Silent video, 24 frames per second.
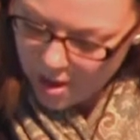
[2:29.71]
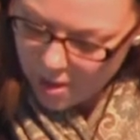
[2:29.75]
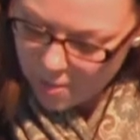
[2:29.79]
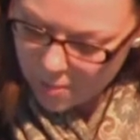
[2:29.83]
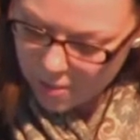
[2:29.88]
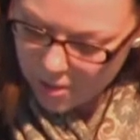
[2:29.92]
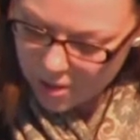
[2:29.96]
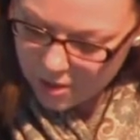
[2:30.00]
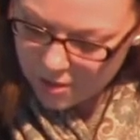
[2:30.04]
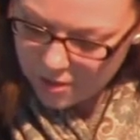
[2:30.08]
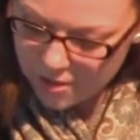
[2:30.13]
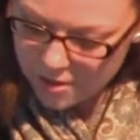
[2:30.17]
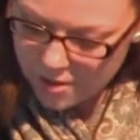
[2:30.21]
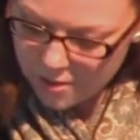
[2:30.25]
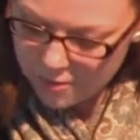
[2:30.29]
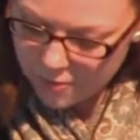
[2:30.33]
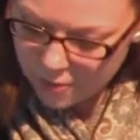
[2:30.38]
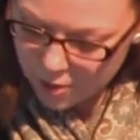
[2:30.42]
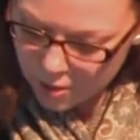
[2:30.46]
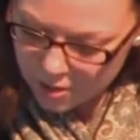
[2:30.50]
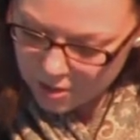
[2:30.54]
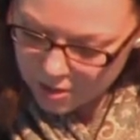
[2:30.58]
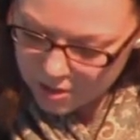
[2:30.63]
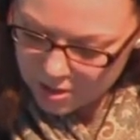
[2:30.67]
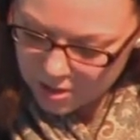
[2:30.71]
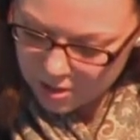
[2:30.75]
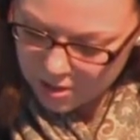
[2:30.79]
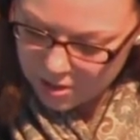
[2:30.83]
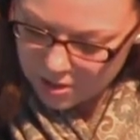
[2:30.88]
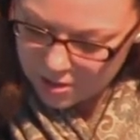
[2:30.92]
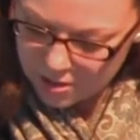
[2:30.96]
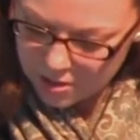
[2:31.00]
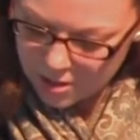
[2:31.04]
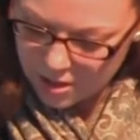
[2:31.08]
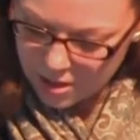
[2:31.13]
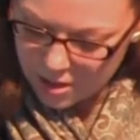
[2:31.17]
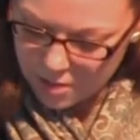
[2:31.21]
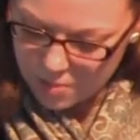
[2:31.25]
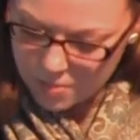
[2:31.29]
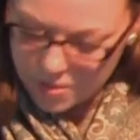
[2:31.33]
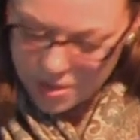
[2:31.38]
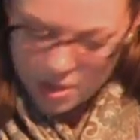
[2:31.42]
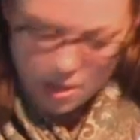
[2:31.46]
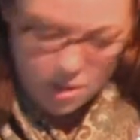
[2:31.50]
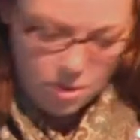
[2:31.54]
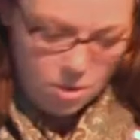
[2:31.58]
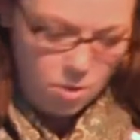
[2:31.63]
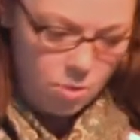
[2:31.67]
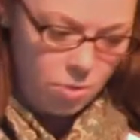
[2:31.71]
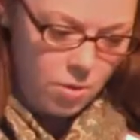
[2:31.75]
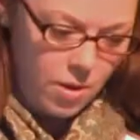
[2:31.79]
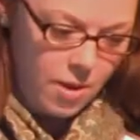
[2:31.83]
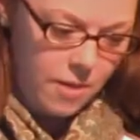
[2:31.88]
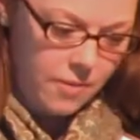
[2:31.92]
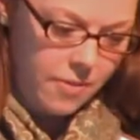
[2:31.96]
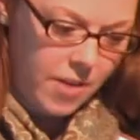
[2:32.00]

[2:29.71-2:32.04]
But the first is that you